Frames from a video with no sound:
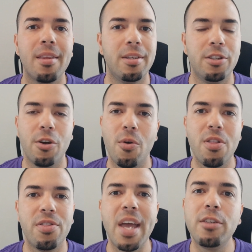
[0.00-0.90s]
you know,
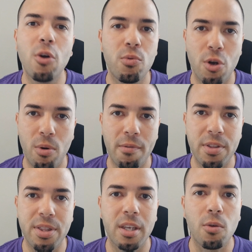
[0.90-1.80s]
they don't know
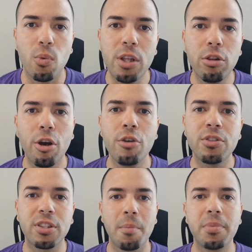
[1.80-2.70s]
everything. We
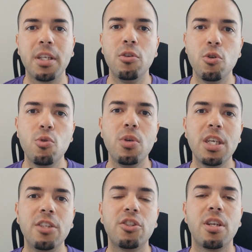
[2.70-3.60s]
learn something new
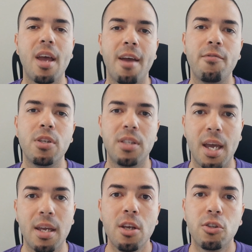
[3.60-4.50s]
each and every
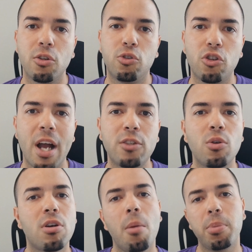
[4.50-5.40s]
day. So try
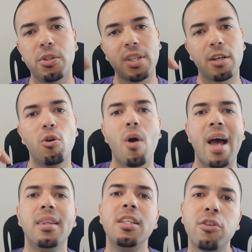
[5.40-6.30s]
to accomplish that goal.
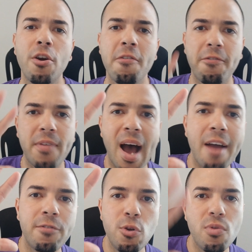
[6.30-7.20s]
At least learn
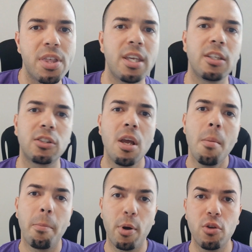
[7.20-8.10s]
five new things
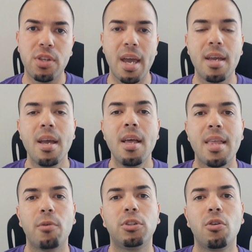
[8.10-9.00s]
per day
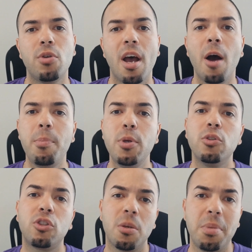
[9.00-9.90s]
that was going to help you
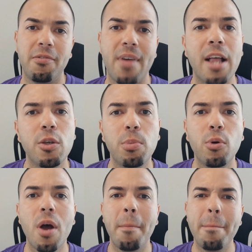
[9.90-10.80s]
and it's going to be
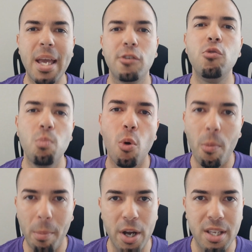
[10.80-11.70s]
valuable and make you
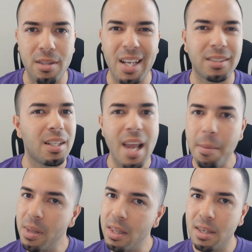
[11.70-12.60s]
more money. That's the
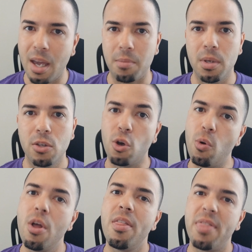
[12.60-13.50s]
name of the game.
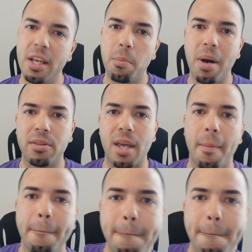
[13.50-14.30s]
So think about that.